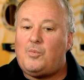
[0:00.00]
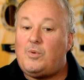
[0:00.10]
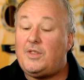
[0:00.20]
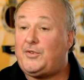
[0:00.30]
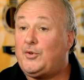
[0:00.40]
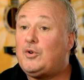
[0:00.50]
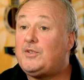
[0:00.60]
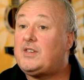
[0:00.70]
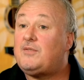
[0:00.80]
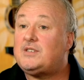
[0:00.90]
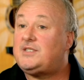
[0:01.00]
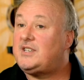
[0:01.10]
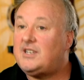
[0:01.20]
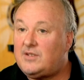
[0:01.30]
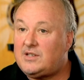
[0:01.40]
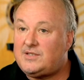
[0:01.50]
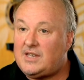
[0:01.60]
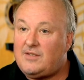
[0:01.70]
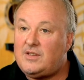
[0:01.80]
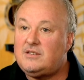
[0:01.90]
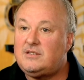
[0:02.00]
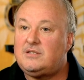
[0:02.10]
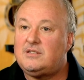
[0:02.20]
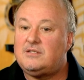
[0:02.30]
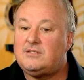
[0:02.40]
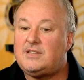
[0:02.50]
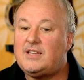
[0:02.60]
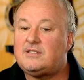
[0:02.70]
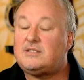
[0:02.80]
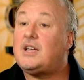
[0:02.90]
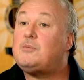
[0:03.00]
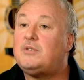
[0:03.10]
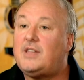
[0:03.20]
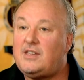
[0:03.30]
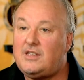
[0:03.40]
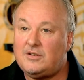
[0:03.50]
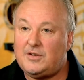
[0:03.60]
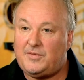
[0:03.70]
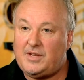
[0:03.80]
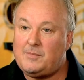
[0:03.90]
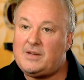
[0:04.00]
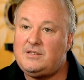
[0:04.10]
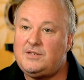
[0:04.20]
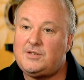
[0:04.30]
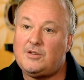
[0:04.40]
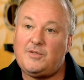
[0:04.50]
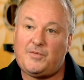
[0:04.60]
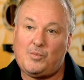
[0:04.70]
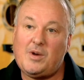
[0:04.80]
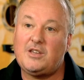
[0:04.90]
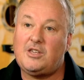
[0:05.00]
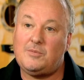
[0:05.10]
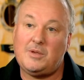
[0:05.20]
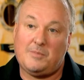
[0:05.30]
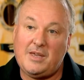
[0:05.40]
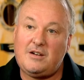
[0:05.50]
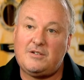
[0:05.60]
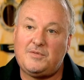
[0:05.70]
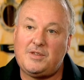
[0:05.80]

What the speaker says: Well, the saw has given us significant savings. That's doubled our yield of timber, so that from 1 cubic metre of